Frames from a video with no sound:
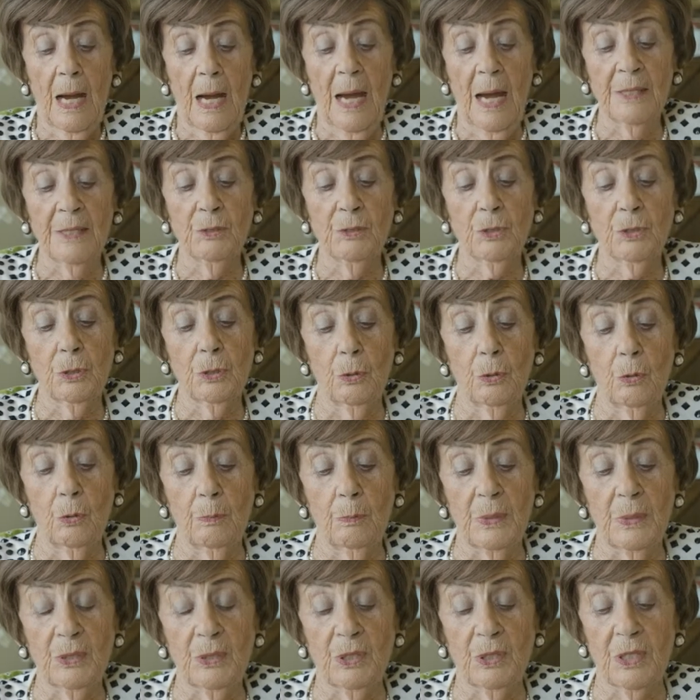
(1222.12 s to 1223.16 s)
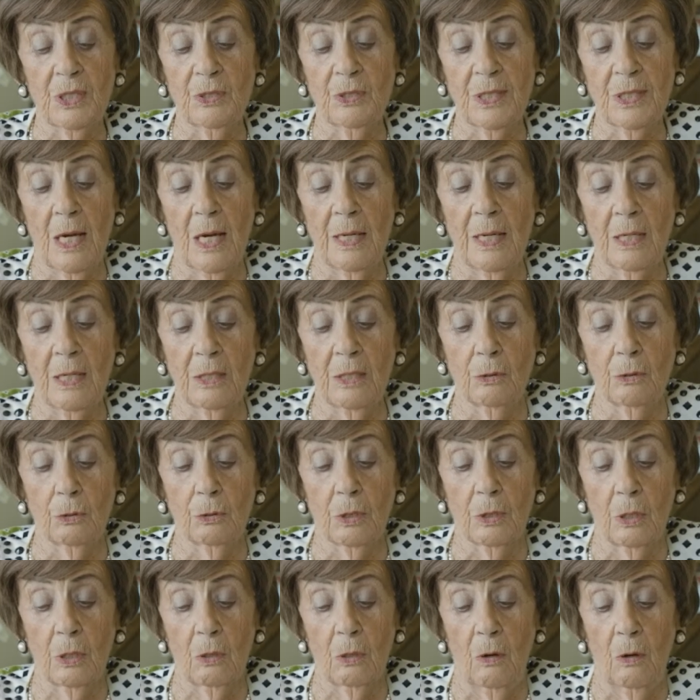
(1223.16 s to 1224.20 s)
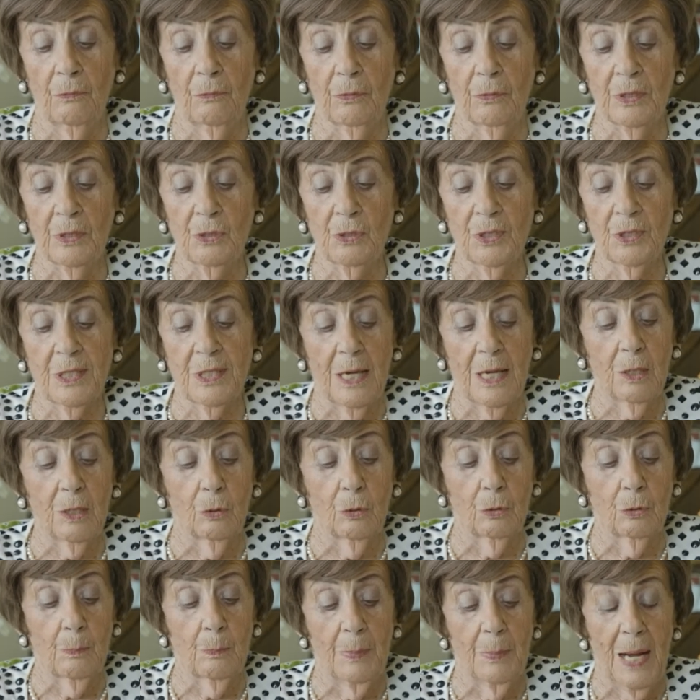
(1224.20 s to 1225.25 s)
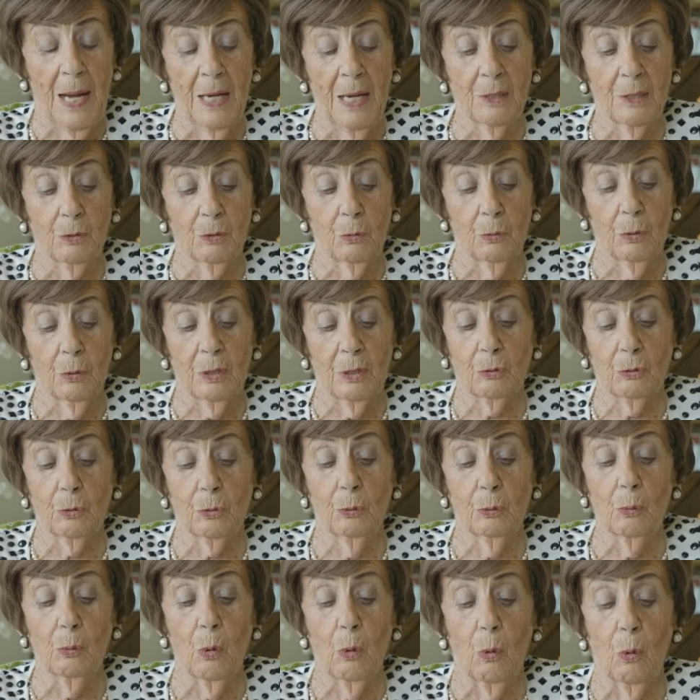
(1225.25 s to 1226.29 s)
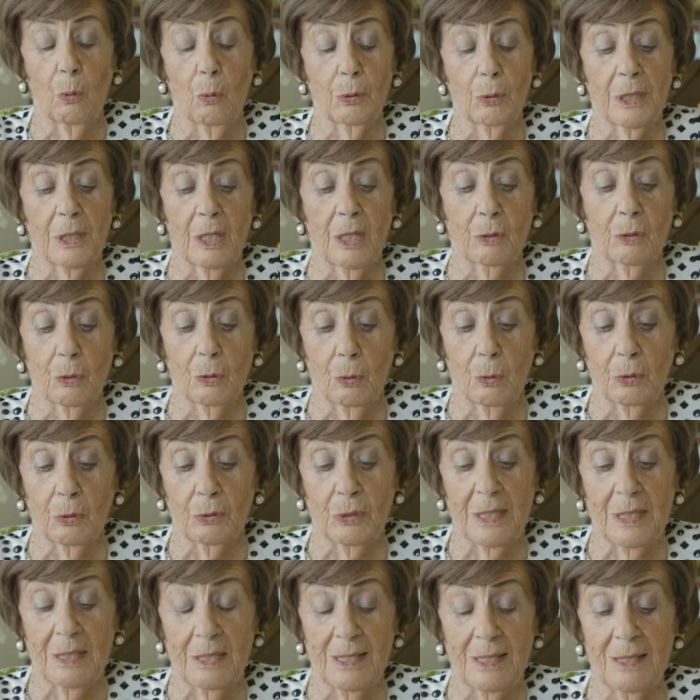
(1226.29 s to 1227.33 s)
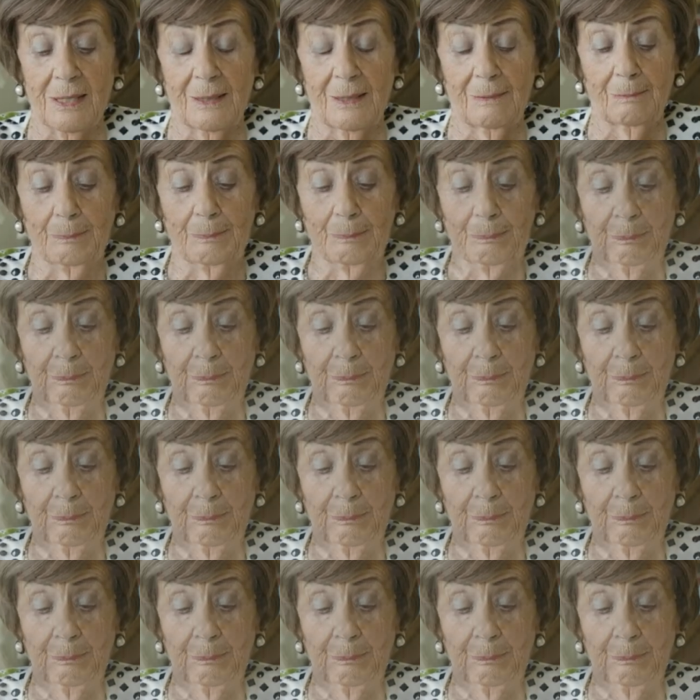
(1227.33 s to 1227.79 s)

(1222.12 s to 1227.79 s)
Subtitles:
I saw Mrs. Sarah Yudelovich say goodbye to her two older daughters